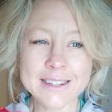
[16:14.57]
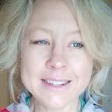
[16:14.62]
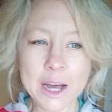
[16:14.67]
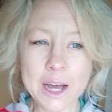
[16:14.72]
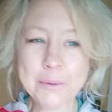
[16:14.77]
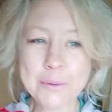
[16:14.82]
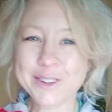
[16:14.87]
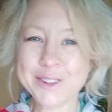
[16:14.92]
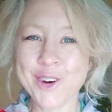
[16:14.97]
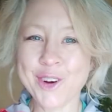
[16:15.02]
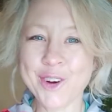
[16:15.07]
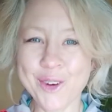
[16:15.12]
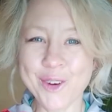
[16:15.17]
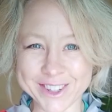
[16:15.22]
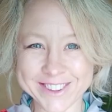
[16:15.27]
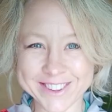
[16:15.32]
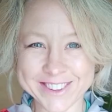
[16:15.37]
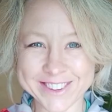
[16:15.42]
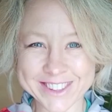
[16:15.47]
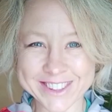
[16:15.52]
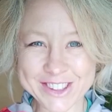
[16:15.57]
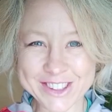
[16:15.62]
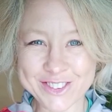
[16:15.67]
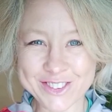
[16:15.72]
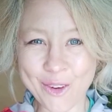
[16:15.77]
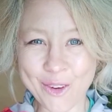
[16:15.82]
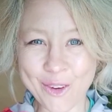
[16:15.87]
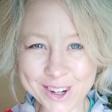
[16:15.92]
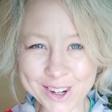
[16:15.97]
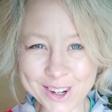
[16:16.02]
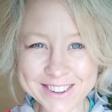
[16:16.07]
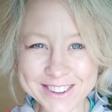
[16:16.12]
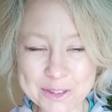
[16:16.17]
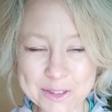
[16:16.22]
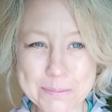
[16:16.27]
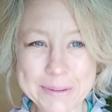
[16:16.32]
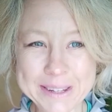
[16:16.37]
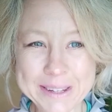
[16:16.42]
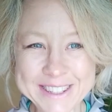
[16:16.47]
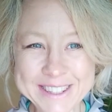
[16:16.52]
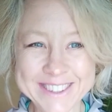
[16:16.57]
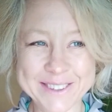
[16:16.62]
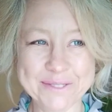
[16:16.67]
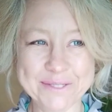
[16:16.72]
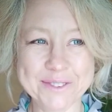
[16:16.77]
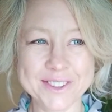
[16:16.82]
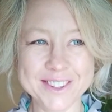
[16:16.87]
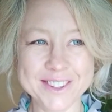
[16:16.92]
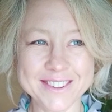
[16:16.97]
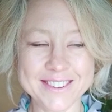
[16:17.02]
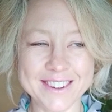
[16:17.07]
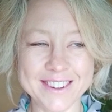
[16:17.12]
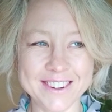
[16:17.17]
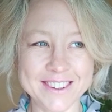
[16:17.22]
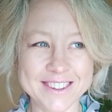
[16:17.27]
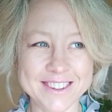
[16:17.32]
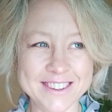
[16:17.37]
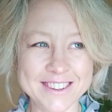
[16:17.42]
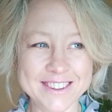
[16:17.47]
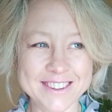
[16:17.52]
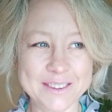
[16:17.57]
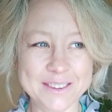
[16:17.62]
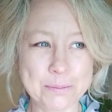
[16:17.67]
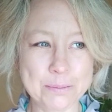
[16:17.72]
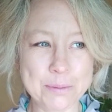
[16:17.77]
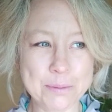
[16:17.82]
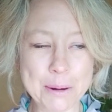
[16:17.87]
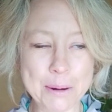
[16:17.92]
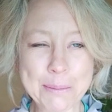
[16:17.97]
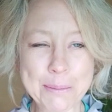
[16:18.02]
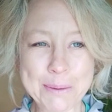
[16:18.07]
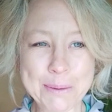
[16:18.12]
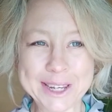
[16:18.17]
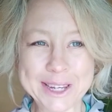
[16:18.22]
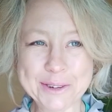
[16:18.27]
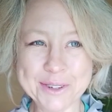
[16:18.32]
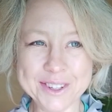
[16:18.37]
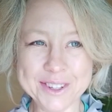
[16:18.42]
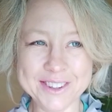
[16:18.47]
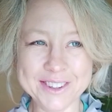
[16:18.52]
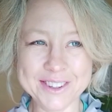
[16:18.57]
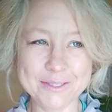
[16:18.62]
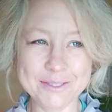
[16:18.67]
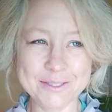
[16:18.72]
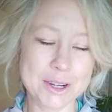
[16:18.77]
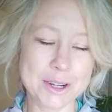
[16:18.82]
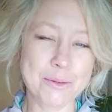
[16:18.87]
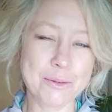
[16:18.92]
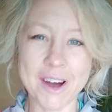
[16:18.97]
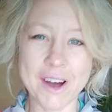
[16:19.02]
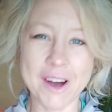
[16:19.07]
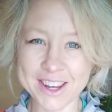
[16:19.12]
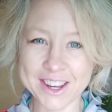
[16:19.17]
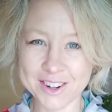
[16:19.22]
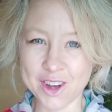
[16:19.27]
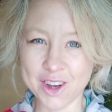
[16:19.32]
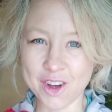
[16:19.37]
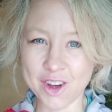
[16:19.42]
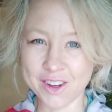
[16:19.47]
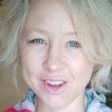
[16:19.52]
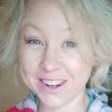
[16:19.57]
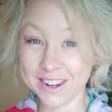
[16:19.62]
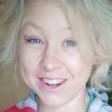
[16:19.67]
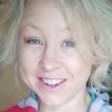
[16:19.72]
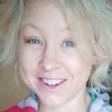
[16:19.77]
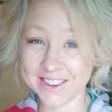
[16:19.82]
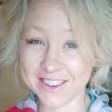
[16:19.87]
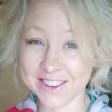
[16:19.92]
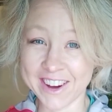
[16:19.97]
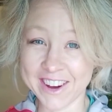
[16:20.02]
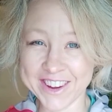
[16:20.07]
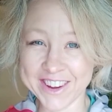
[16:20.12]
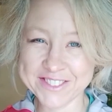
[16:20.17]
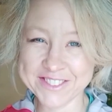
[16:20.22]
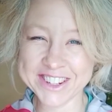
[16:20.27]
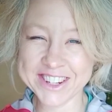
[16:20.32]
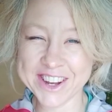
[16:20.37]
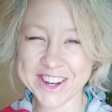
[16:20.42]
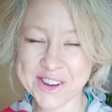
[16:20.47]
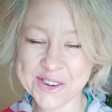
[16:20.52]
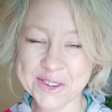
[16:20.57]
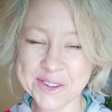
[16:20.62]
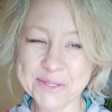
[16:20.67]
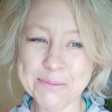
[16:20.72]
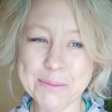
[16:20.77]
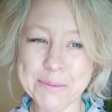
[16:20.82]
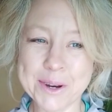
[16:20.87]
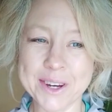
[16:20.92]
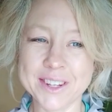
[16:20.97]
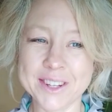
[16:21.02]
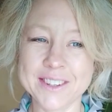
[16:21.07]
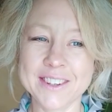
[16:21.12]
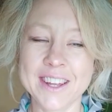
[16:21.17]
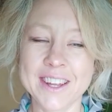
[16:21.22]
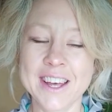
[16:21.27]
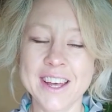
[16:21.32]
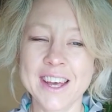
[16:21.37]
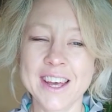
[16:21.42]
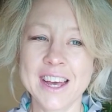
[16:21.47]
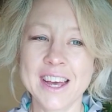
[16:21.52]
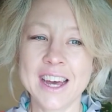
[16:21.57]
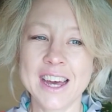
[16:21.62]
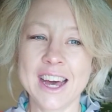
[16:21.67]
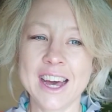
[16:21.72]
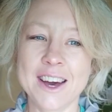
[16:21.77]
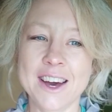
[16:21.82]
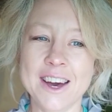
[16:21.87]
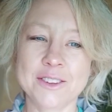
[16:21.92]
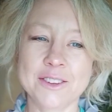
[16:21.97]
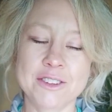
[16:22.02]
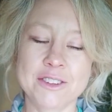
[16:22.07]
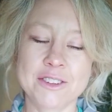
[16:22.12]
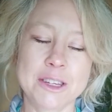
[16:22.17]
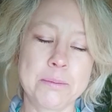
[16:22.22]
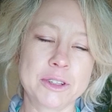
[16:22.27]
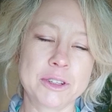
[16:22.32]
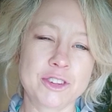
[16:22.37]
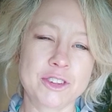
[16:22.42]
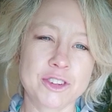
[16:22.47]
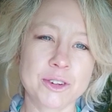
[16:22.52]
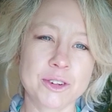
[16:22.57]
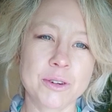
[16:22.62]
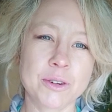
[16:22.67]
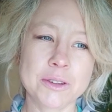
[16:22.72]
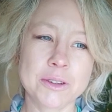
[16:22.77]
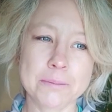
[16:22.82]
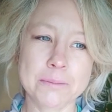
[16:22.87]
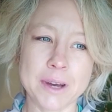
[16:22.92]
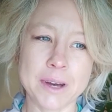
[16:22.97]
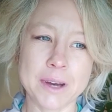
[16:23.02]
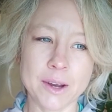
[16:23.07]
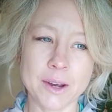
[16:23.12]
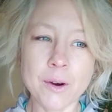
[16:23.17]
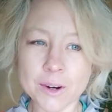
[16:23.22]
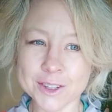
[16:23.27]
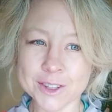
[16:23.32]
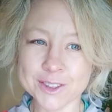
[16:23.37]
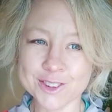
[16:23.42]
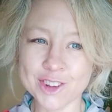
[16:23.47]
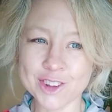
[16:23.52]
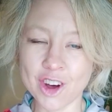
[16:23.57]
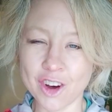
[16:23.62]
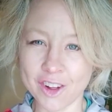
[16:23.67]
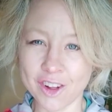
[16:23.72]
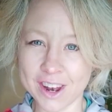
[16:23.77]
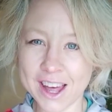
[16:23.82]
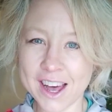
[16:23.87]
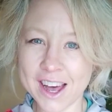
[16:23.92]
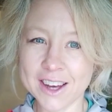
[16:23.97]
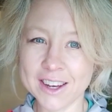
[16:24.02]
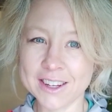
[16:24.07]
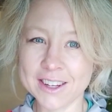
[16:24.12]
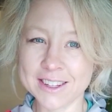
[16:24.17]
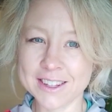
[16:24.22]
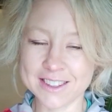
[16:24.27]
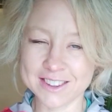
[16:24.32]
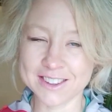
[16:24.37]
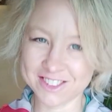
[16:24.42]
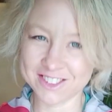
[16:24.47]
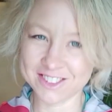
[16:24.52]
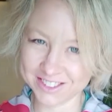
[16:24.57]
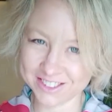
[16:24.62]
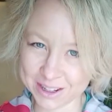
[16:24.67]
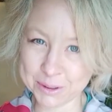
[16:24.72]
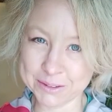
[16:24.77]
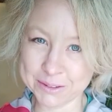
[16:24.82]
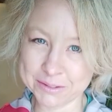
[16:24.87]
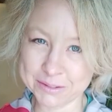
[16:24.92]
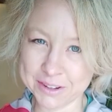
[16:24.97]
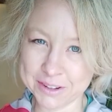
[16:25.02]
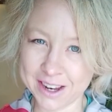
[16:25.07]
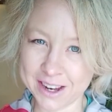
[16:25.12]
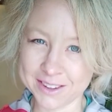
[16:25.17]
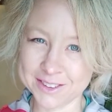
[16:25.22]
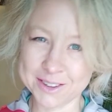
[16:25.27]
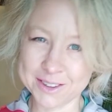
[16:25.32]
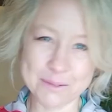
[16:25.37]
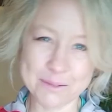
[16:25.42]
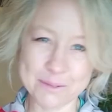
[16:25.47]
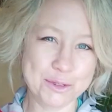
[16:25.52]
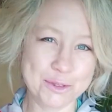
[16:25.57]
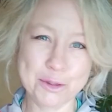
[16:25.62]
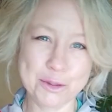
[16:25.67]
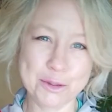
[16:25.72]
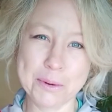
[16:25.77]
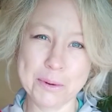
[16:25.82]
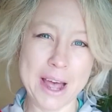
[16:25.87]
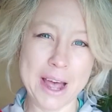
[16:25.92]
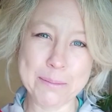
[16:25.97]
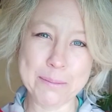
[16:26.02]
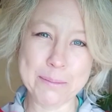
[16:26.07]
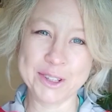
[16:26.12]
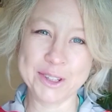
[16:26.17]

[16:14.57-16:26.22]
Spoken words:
And now with the horse, because horse is a bit different and probably would require an entire video. But to keep it short, my horse, Ola, and she's now in Finland, so I'm super